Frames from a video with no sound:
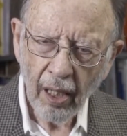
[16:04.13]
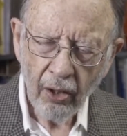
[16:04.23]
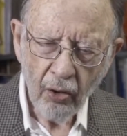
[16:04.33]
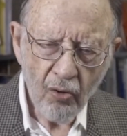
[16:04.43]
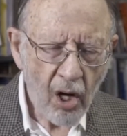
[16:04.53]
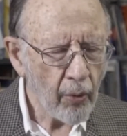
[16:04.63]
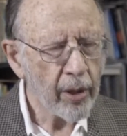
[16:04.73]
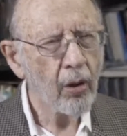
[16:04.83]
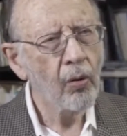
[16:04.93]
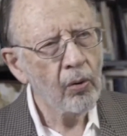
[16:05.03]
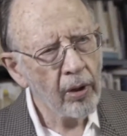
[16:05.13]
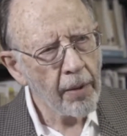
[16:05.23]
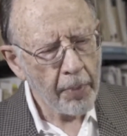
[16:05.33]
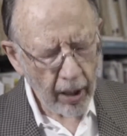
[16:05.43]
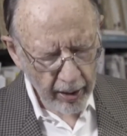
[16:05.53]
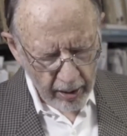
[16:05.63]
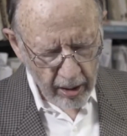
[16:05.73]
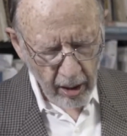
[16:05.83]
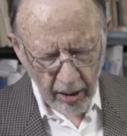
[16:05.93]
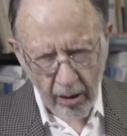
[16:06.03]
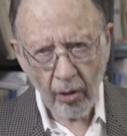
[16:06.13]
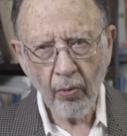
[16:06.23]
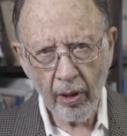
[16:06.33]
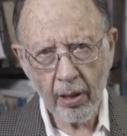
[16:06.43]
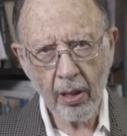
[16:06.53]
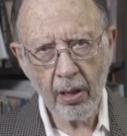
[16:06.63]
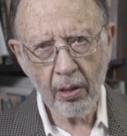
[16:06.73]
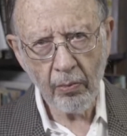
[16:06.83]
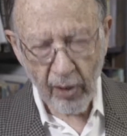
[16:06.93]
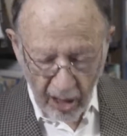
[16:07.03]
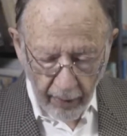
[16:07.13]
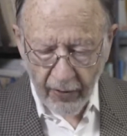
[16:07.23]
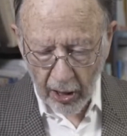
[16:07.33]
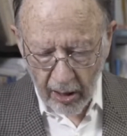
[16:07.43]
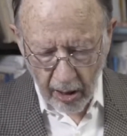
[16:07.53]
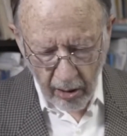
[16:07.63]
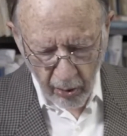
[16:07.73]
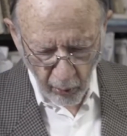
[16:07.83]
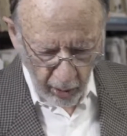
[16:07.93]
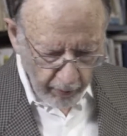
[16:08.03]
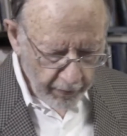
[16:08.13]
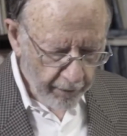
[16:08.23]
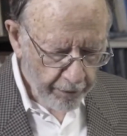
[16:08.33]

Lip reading: You know it only by its consequences, which I've just described.